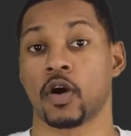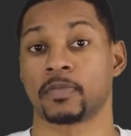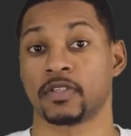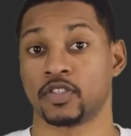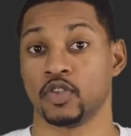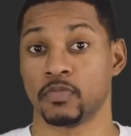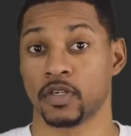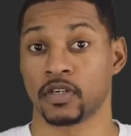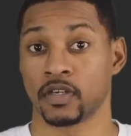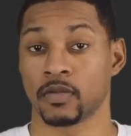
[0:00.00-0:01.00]
up to 2
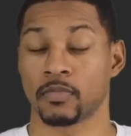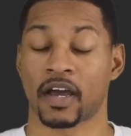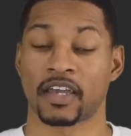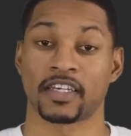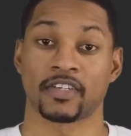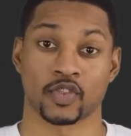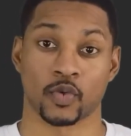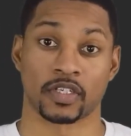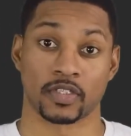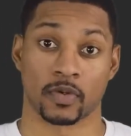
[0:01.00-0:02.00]
million by year
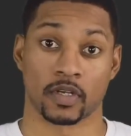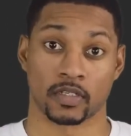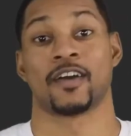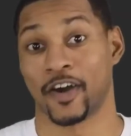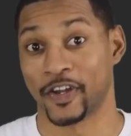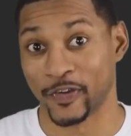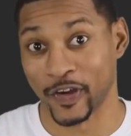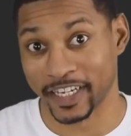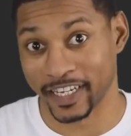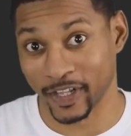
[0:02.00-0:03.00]
2020. Are you
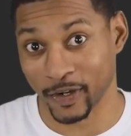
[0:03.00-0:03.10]
ready to learn